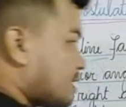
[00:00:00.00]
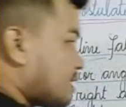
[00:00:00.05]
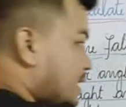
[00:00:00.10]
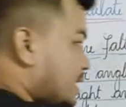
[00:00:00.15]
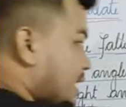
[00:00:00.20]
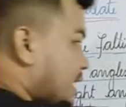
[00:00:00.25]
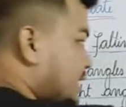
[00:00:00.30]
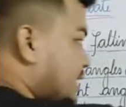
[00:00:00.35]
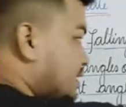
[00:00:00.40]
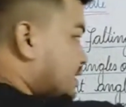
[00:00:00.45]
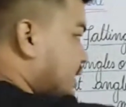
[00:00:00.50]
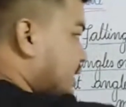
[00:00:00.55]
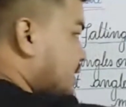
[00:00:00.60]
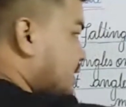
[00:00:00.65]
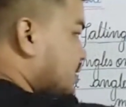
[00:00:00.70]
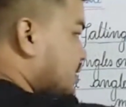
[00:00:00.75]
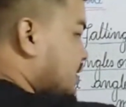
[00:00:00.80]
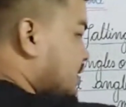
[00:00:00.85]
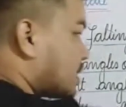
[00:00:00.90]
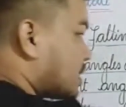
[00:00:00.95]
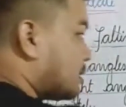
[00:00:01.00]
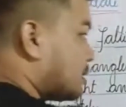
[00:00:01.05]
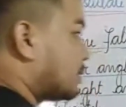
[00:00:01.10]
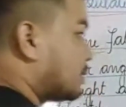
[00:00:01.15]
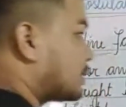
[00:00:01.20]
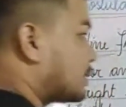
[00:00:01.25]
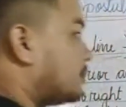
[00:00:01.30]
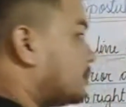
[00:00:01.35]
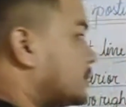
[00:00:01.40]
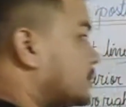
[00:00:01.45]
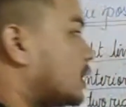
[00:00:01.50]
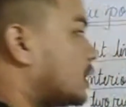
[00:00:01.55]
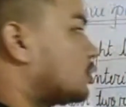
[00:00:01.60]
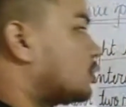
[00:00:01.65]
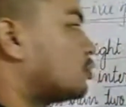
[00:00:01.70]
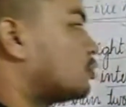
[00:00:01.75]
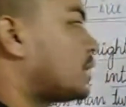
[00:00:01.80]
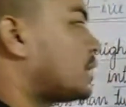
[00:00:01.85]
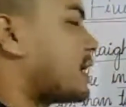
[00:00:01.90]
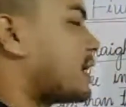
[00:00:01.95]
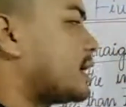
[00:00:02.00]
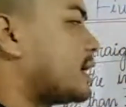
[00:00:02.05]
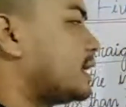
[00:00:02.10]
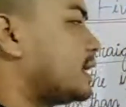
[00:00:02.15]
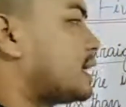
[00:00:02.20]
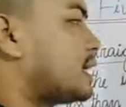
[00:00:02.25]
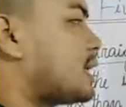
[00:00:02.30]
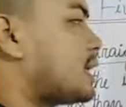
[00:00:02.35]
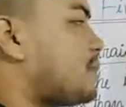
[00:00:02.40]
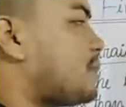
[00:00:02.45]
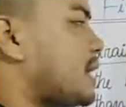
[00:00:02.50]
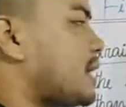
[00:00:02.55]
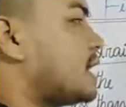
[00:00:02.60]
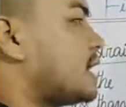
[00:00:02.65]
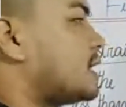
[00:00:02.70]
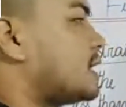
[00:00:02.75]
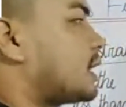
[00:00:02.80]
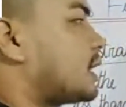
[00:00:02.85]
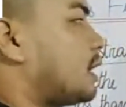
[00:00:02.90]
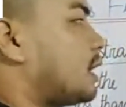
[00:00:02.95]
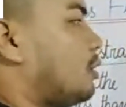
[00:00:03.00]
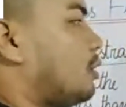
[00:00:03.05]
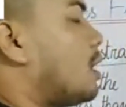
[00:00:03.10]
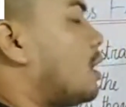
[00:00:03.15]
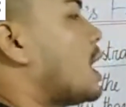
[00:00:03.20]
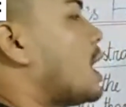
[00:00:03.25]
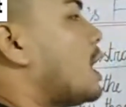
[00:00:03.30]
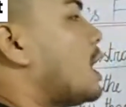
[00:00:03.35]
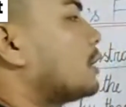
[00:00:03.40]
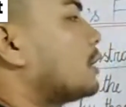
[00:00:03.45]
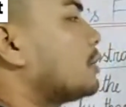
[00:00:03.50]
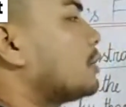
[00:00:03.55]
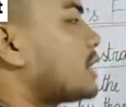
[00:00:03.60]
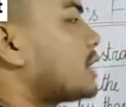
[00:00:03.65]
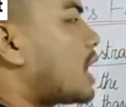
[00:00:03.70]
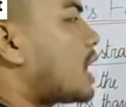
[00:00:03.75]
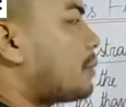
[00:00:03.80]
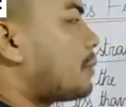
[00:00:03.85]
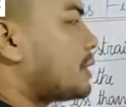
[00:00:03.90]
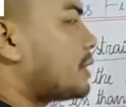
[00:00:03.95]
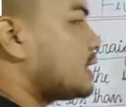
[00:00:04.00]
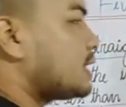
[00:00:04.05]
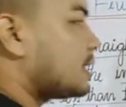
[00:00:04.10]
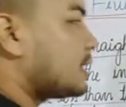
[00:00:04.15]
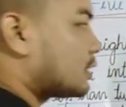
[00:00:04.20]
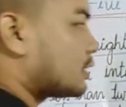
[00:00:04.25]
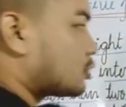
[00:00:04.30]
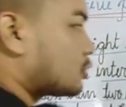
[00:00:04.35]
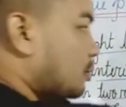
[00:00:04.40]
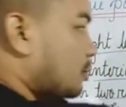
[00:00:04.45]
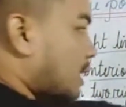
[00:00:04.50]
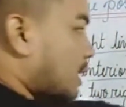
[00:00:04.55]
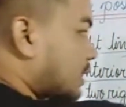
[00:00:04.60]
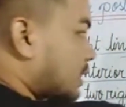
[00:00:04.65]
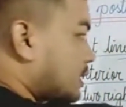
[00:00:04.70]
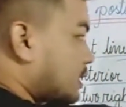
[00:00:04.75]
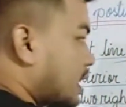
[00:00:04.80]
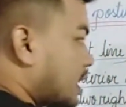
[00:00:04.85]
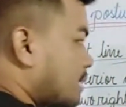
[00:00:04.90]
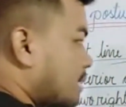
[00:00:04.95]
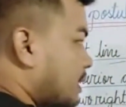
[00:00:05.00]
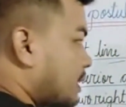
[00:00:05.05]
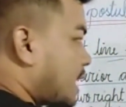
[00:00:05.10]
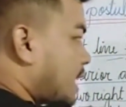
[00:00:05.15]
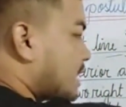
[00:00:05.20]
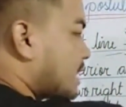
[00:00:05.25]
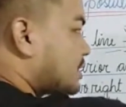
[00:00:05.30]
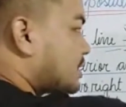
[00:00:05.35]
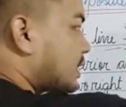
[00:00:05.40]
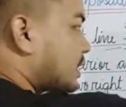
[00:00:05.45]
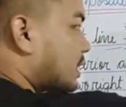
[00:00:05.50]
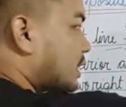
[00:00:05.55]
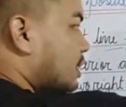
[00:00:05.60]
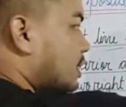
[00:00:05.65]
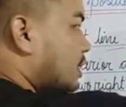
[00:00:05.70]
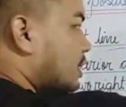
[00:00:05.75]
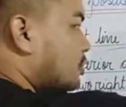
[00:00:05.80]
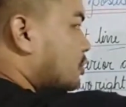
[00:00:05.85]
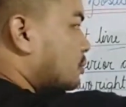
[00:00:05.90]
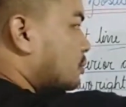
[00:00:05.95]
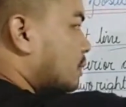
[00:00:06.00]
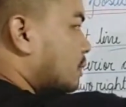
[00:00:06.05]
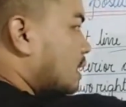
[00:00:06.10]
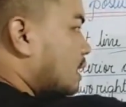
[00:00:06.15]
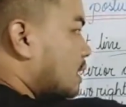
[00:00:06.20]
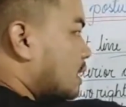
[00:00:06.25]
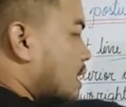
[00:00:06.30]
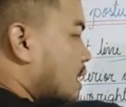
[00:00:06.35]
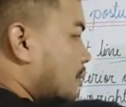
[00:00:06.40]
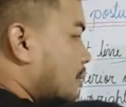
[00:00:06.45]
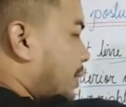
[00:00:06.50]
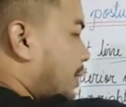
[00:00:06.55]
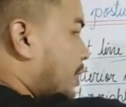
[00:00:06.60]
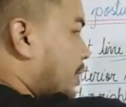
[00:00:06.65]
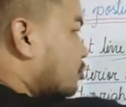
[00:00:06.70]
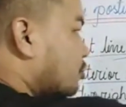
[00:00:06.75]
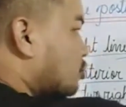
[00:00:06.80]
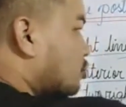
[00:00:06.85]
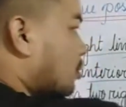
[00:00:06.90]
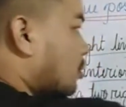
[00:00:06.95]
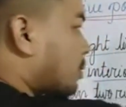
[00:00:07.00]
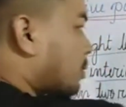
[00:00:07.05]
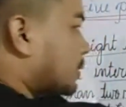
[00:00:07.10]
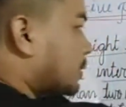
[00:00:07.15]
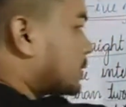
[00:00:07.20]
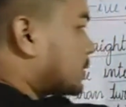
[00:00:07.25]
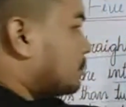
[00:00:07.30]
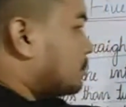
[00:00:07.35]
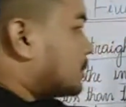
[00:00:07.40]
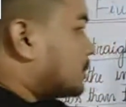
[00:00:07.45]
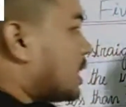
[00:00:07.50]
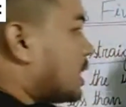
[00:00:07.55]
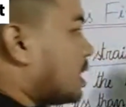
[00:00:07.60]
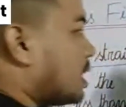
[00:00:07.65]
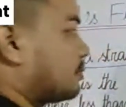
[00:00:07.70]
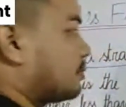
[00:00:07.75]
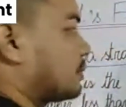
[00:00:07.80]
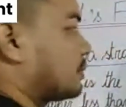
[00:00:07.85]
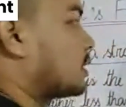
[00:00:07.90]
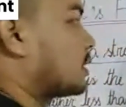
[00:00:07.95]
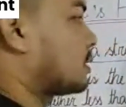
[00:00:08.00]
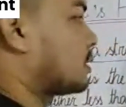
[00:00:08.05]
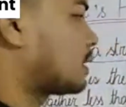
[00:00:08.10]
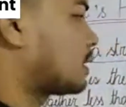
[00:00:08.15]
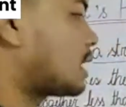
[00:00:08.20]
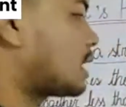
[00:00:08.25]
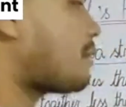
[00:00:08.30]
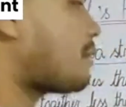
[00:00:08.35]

angles and easy general term that two right angle the P and a colour. Other tar with the Somakanda label line say Karigumba produced or comatamda. Kaiwai